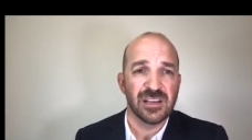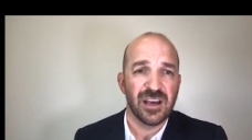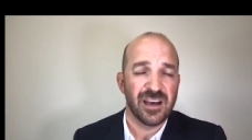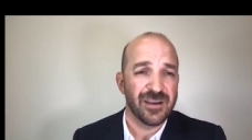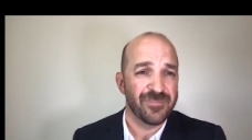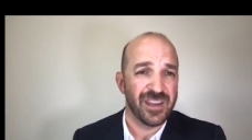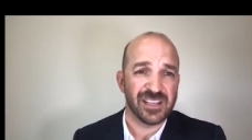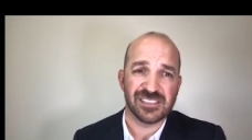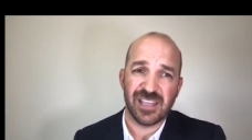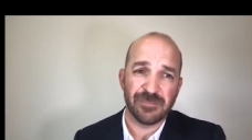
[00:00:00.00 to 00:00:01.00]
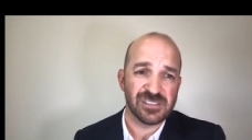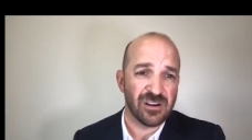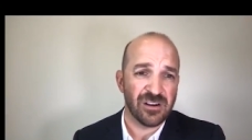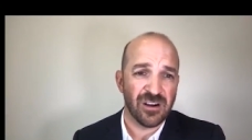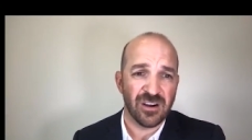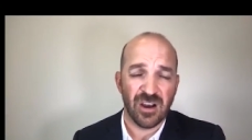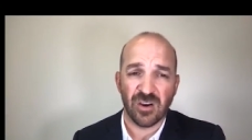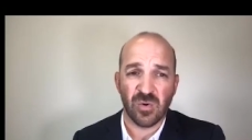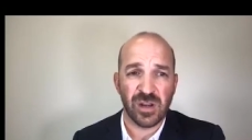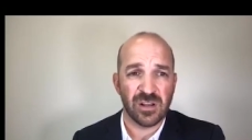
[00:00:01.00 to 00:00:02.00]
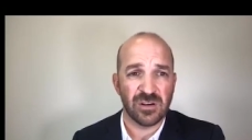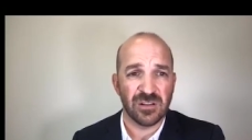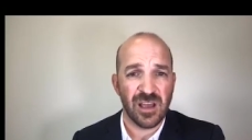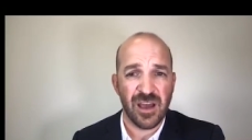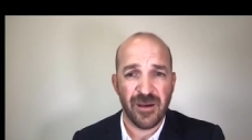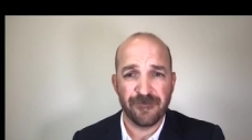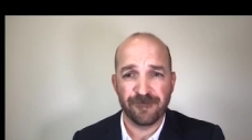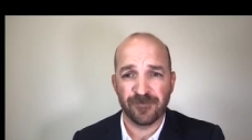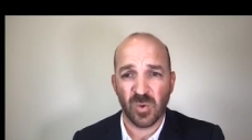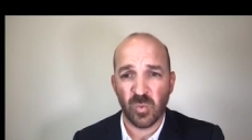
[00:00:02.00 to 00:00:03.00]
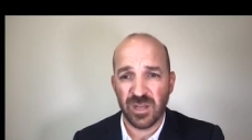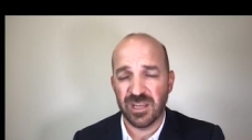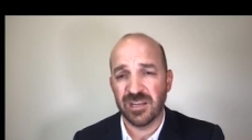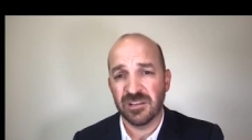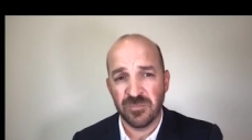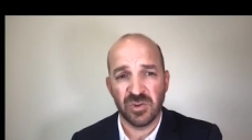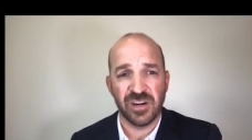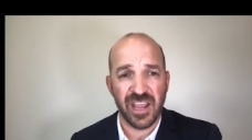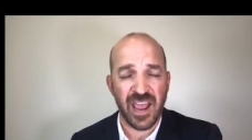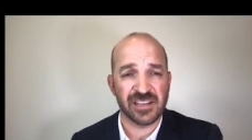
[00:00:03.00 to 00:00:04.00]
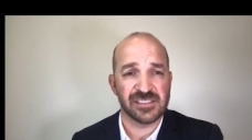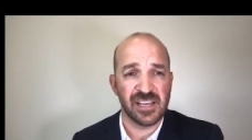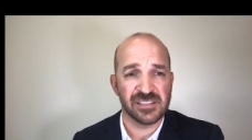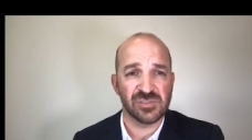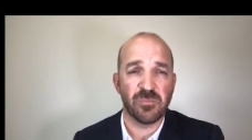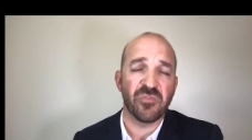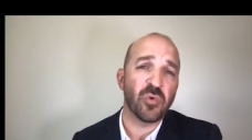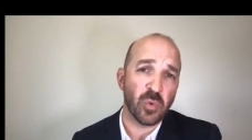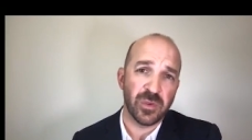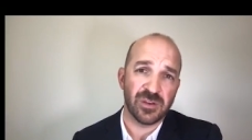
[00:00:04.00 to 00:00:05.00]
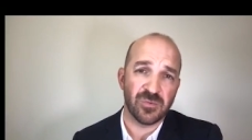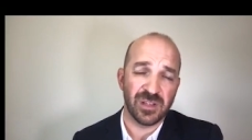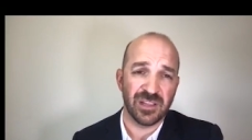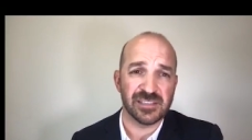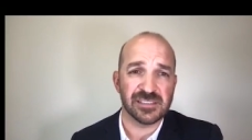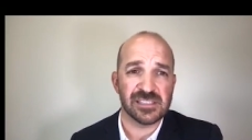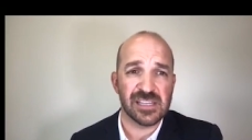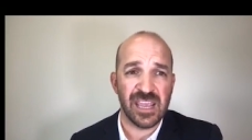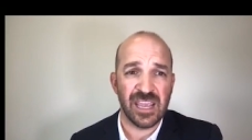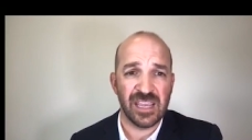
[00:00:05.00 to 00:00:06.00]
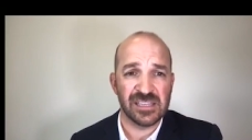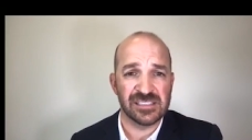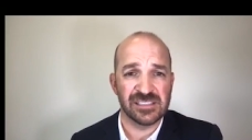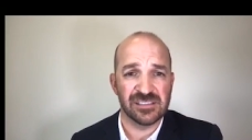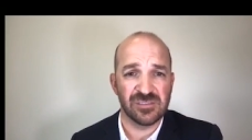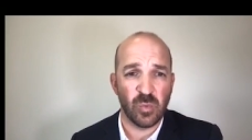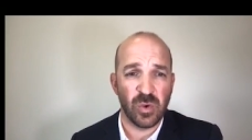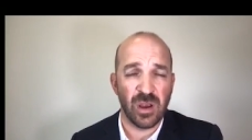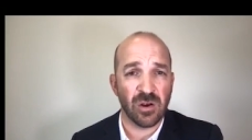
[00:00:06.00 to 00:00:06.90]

Um, the next steps are are, are critical. Um, we need community access before we can relist, and we are